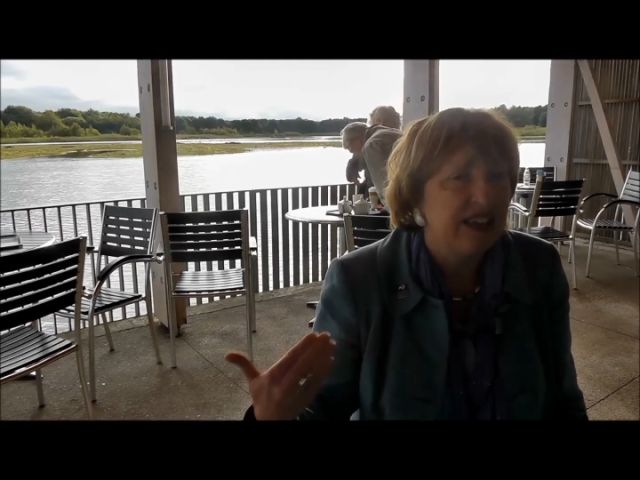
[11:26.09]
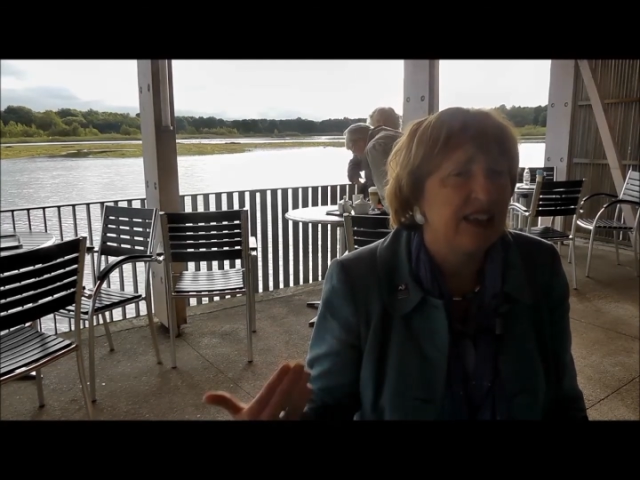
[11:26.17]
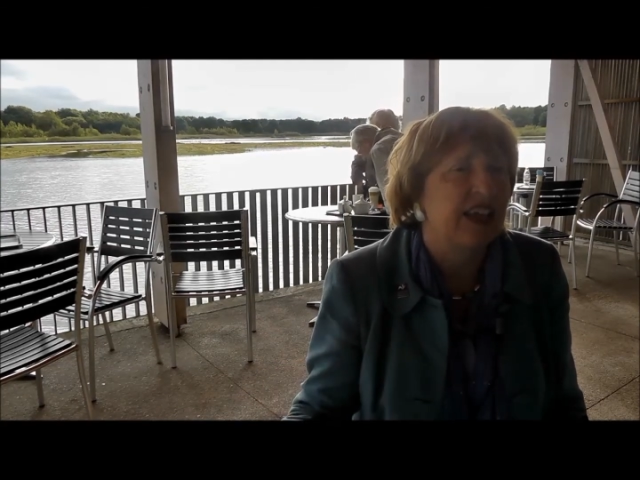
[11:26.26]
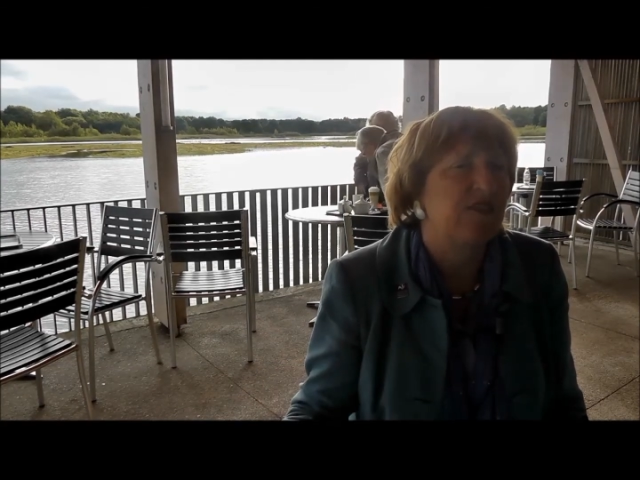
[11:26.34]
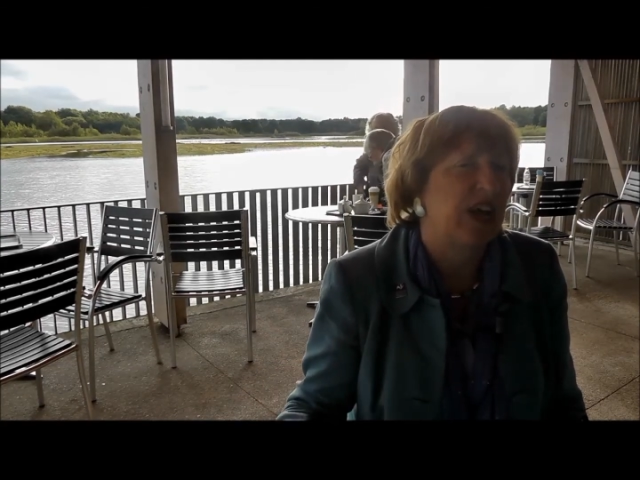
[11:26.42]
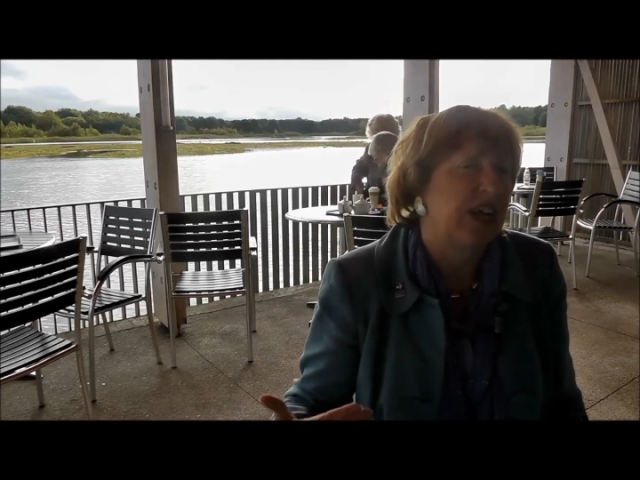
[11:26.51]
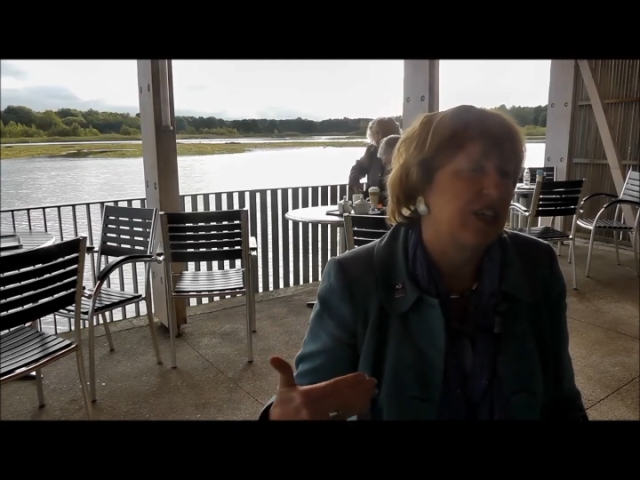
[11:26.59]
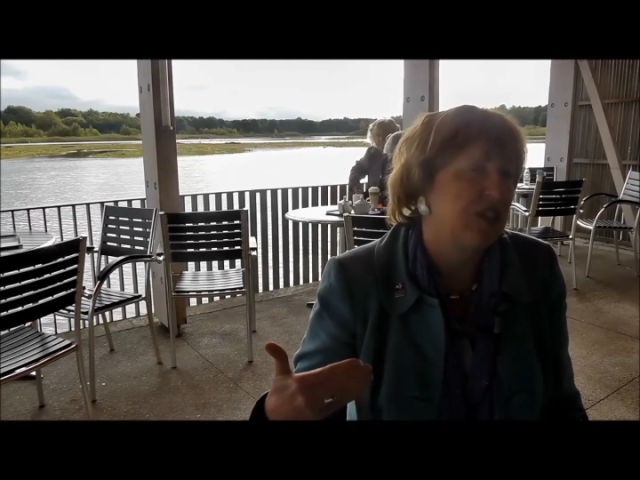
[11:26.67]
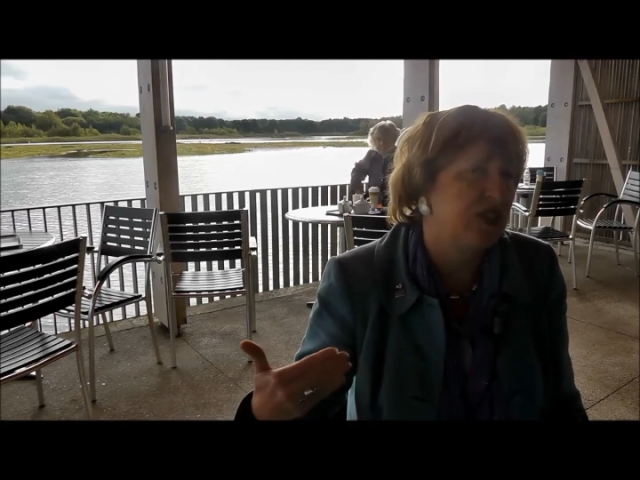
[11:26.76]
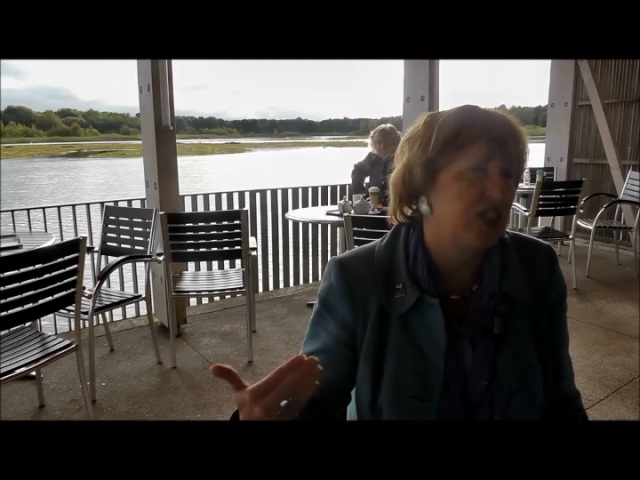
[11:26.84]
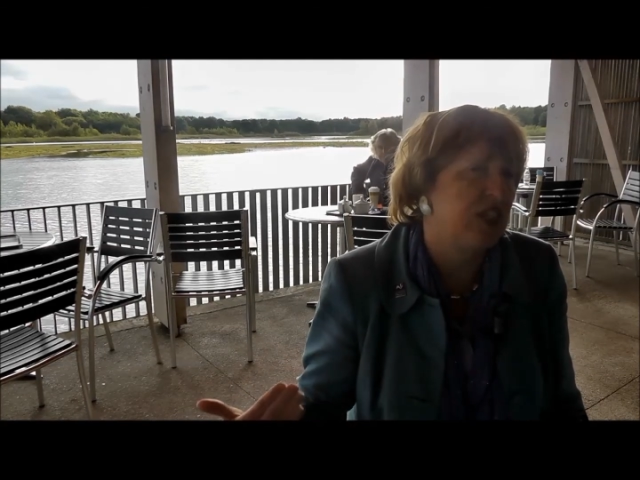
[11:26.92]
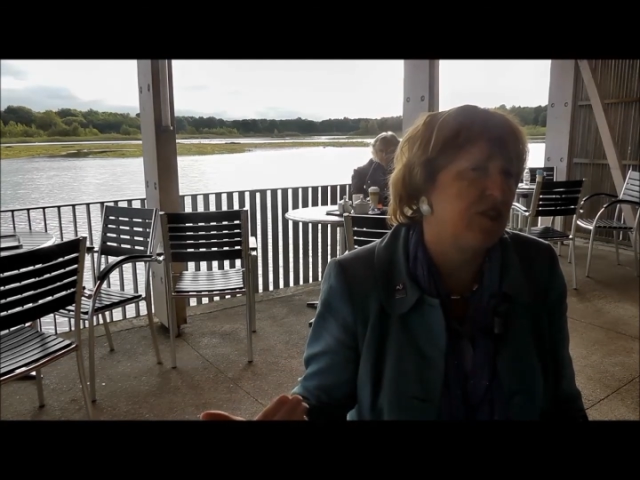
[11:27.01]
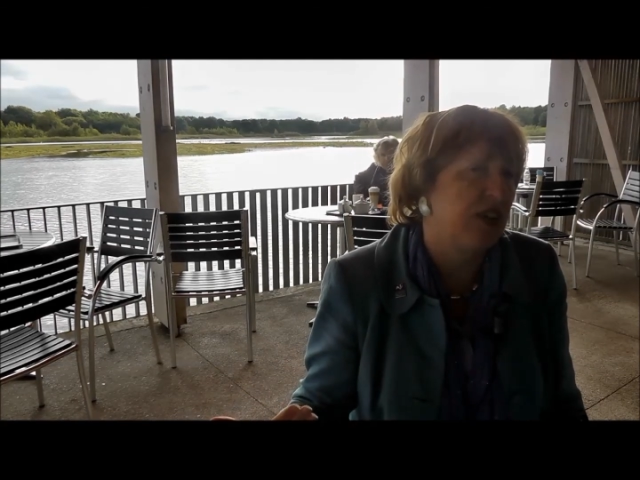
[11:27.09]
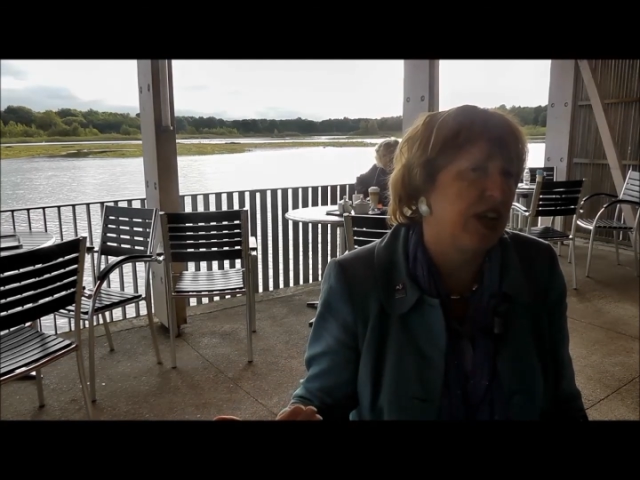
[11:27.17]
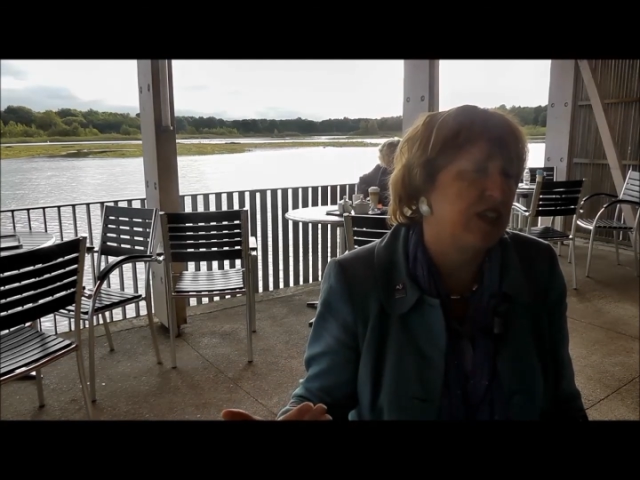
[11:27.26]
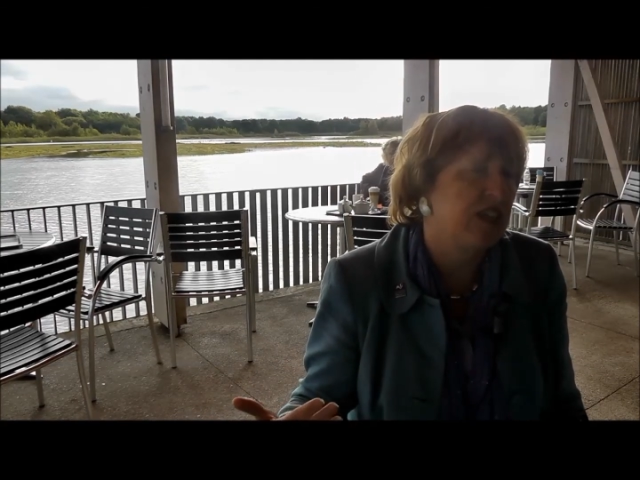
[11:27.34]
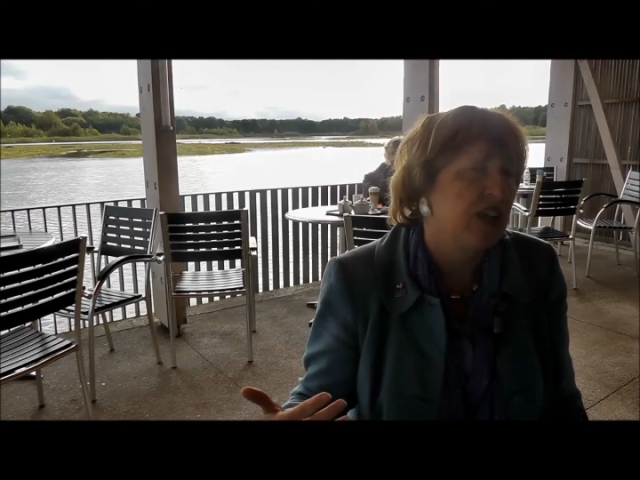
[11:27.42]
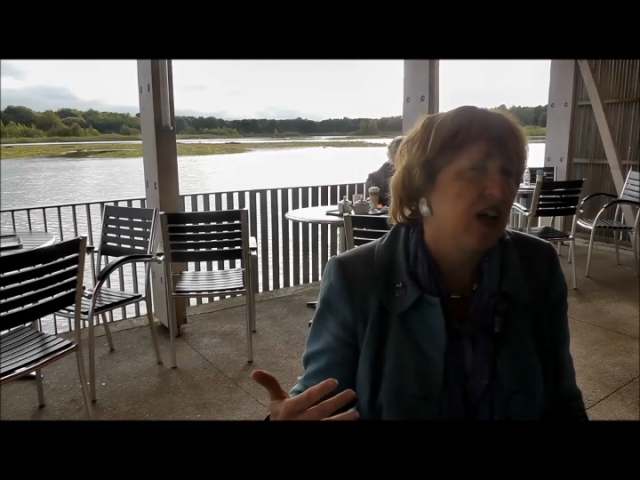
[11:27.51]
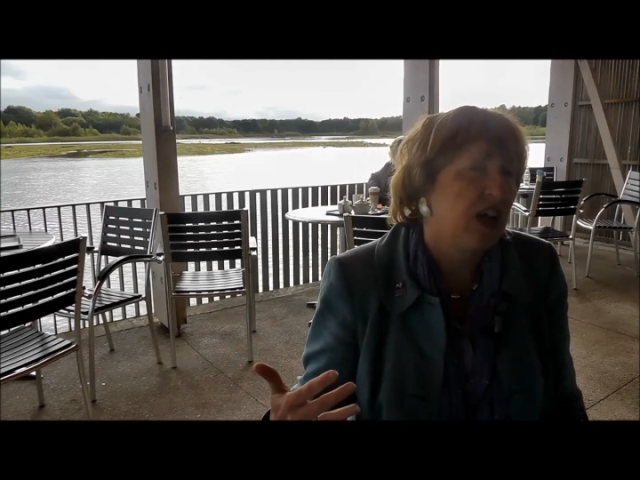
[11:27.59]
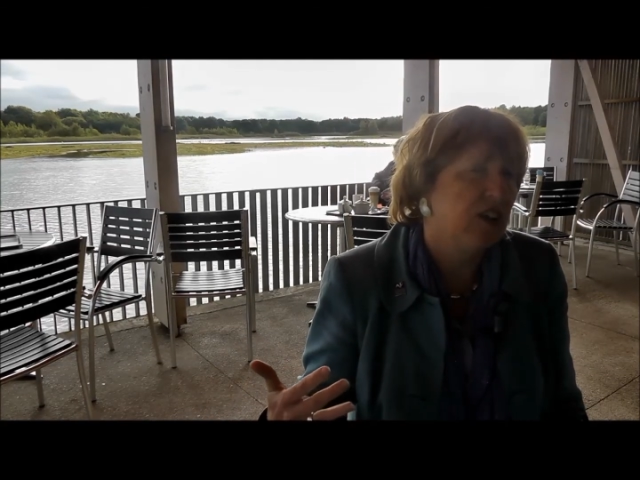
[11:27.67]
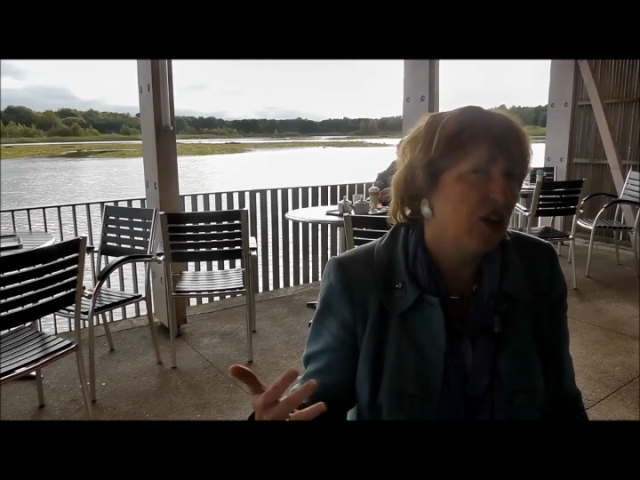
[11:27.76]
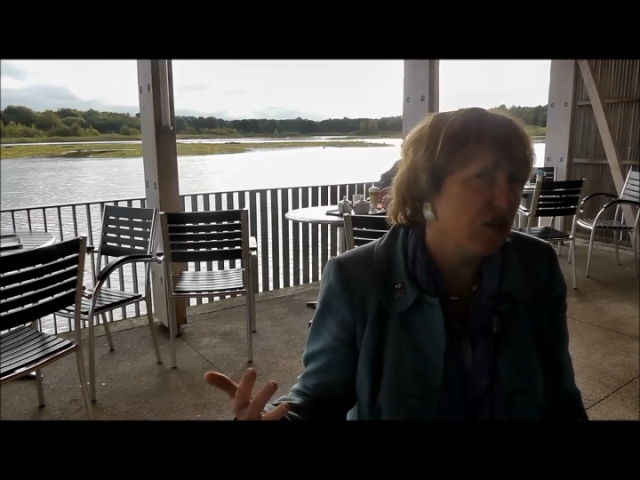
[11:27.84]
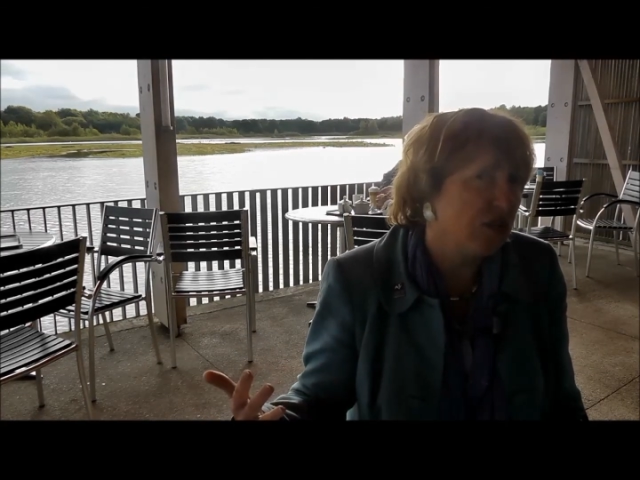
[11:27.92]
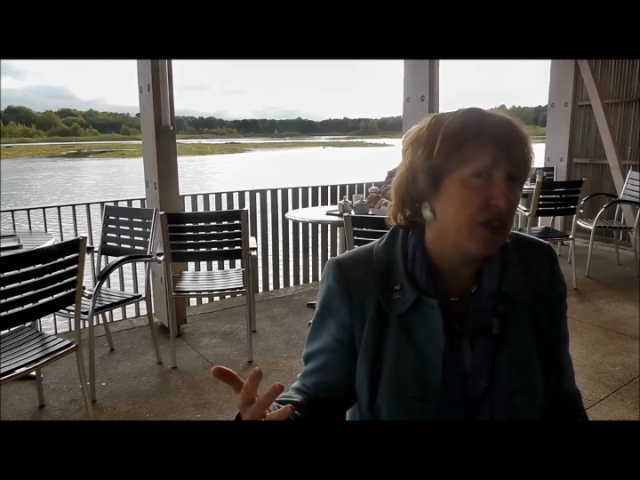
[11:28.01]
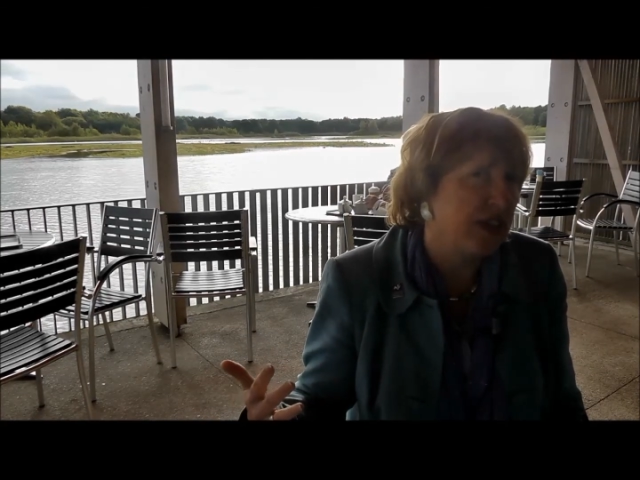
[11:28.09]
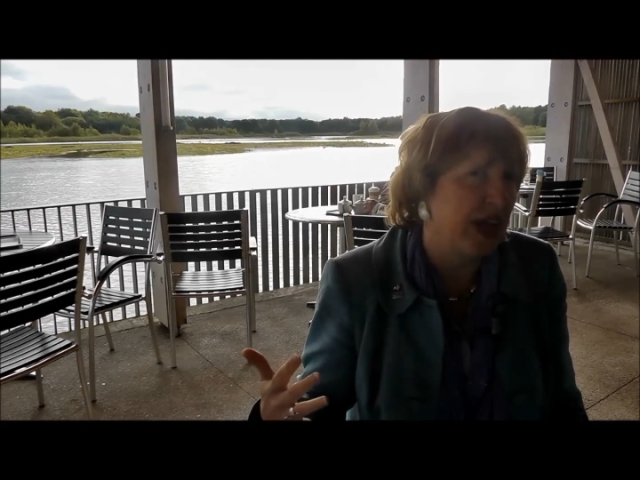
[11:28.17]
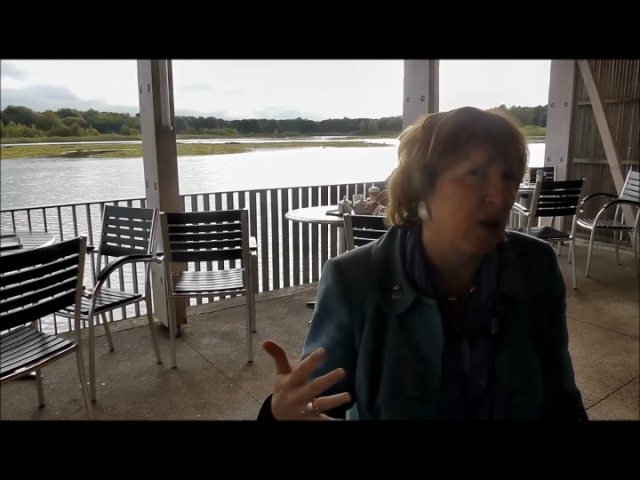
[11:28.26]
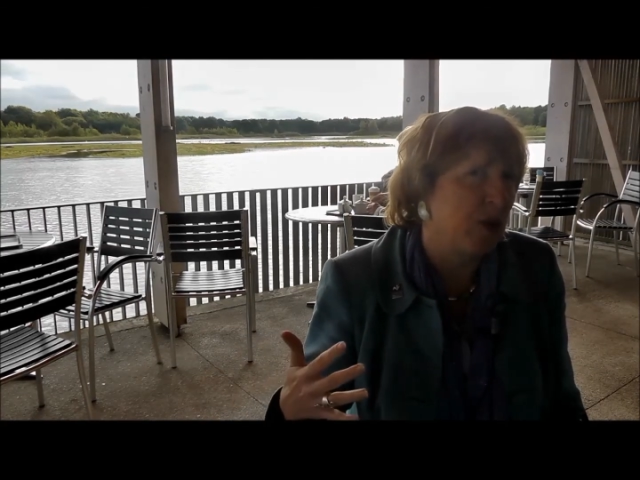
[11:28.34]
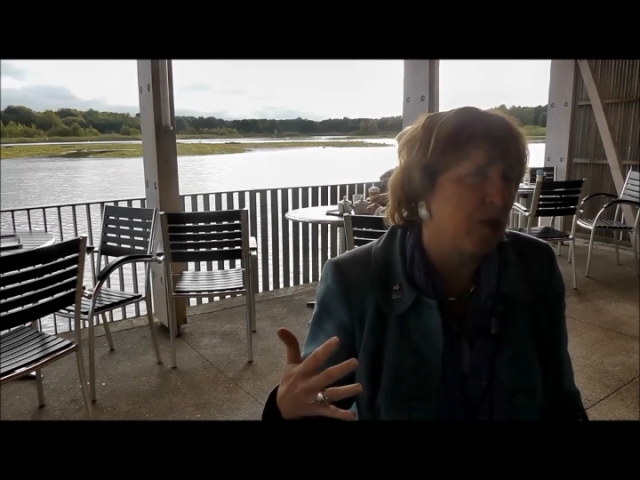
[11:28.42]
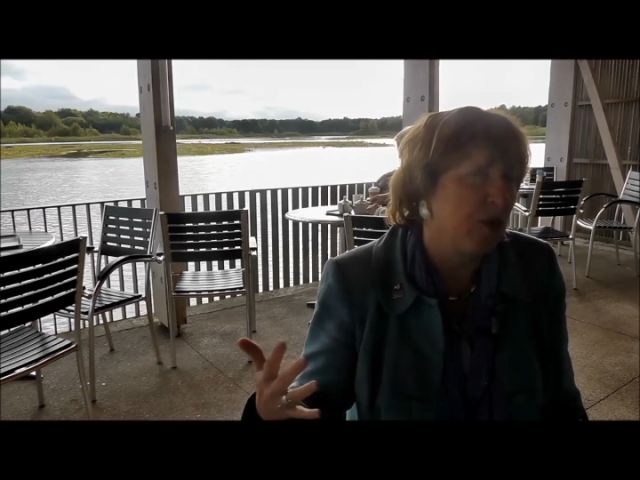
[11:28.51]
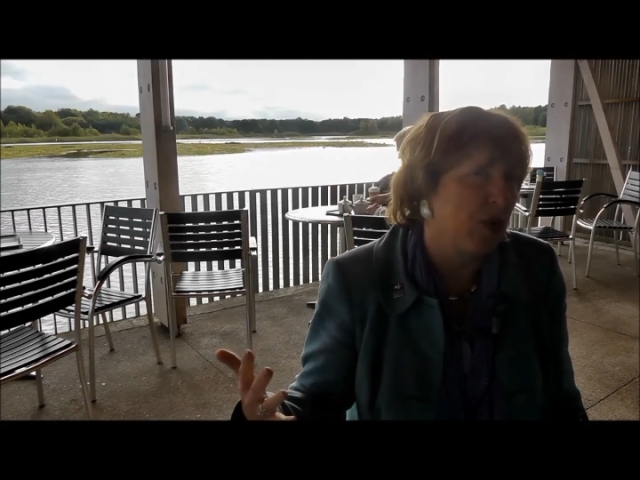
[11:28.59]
the activities and events, and hopefully that would